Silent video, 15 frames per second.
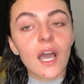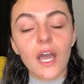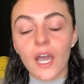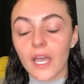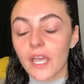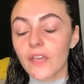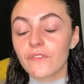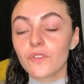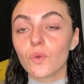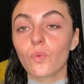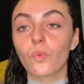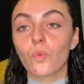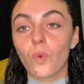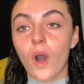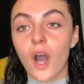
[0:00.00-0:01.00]
If you
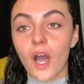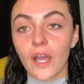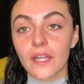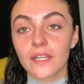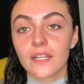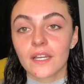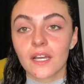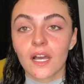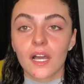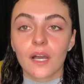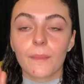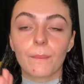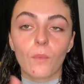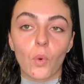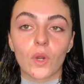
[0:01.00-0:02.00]
want
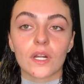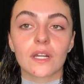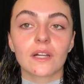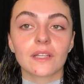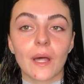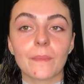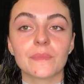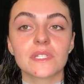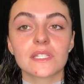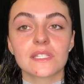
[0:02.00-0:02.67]
more clumped